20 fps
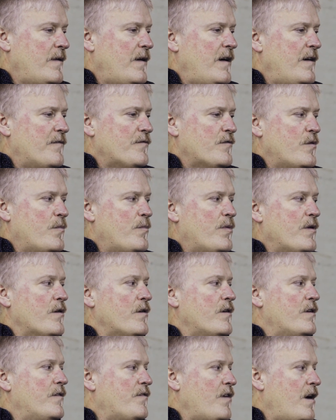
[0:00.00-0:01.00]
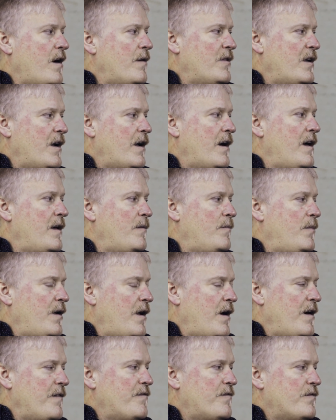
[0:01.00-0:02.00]
after a period of time that I had
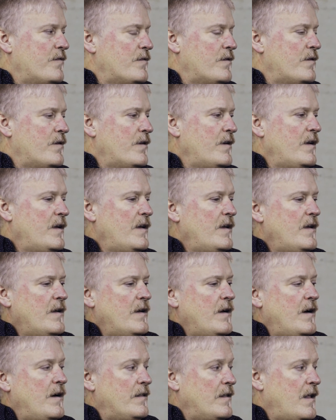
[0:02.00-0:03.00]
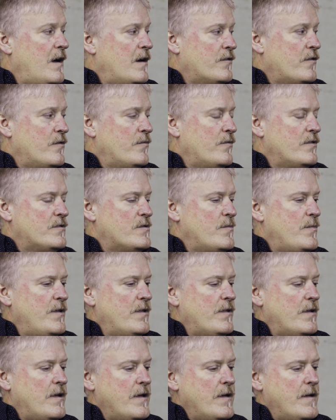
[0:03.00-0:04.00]
been off on long-term
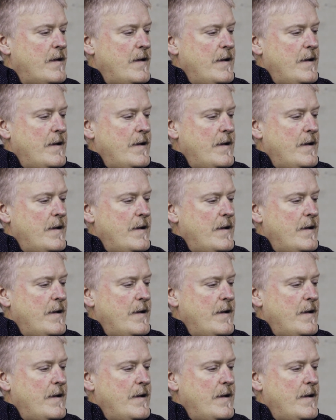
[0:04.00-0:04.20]
disability.